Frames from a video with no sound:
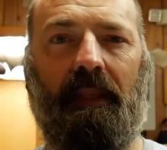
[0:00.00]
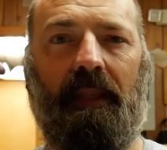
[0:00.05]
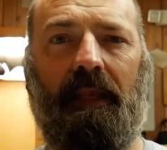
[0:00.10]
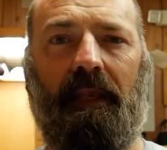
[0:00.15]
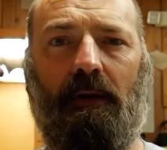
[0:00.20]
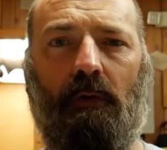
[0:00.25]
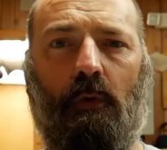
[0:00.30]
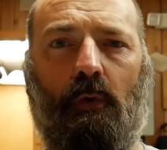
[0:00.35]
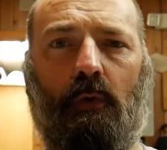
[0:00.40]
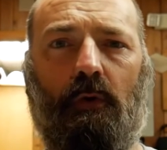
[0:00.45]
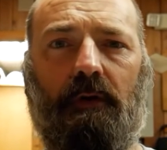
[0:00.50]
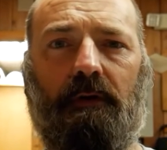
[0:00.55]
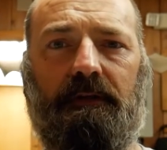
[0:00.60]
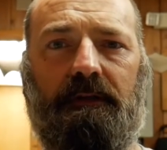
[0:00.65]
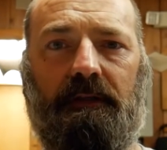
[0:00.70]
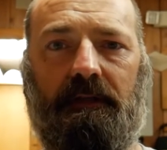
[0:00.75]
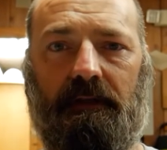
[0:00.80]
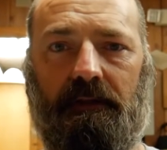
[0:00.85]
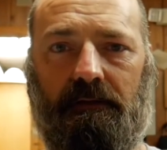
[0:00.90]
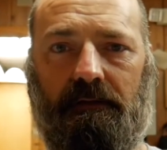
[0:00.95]
in order
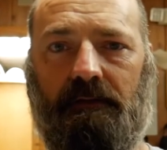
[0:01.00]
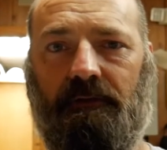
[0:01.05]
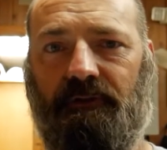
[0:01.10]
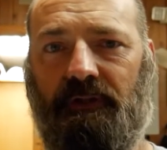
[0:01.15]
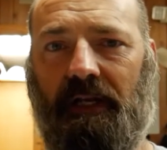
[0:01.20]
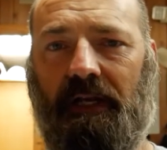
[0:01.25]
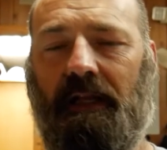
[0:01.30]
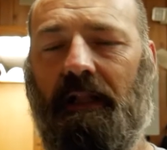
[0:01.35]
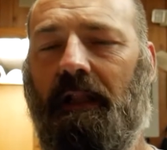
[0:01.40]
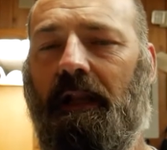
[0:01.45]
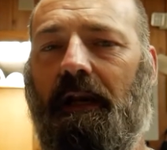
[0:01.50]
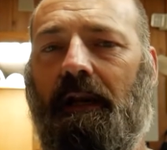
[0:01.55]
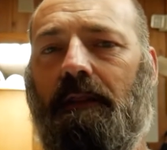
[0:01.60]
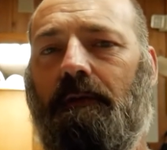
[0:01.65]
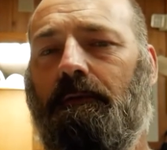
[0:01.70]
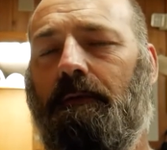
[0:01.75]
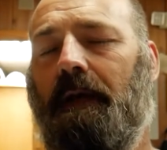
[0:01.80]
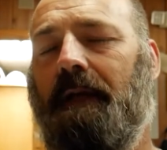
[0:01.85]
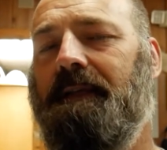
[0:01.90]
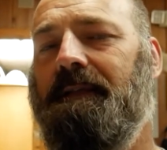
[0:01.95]
to shake a lot of
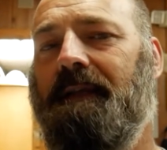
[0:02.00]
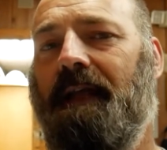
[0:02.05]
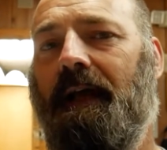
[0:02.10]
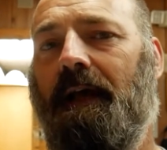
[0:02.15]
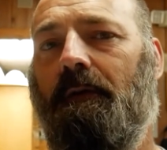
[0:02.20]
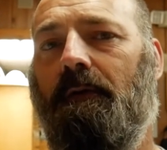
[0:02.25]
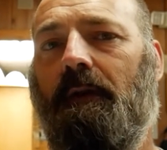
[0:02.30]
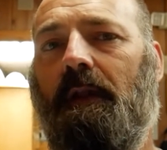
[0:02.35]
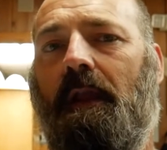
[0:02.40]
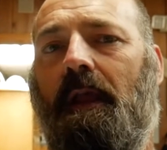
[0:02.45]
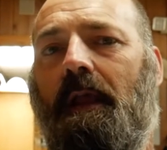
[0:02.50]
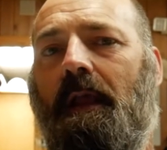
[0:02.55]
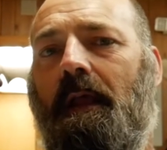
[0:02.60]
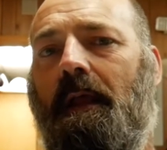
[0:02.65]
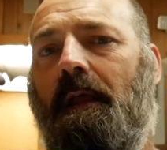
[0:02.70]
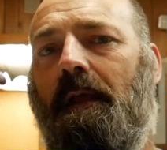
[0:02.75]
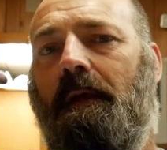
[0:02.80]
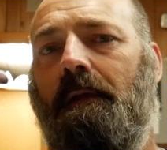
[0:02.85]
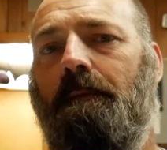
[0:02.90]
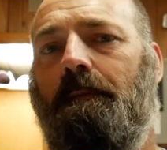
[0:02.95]
the rice out.
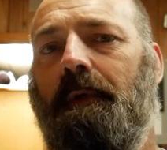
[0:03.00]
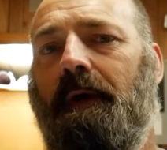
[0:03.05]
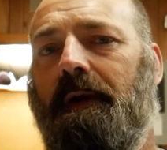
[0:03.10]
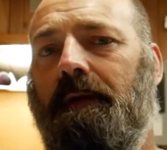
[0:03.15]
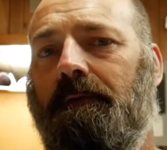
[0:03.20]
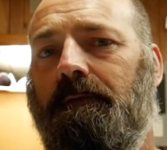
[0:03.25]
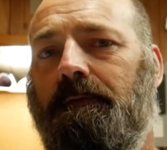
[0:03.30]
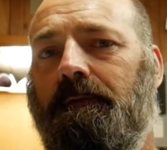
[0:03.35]
But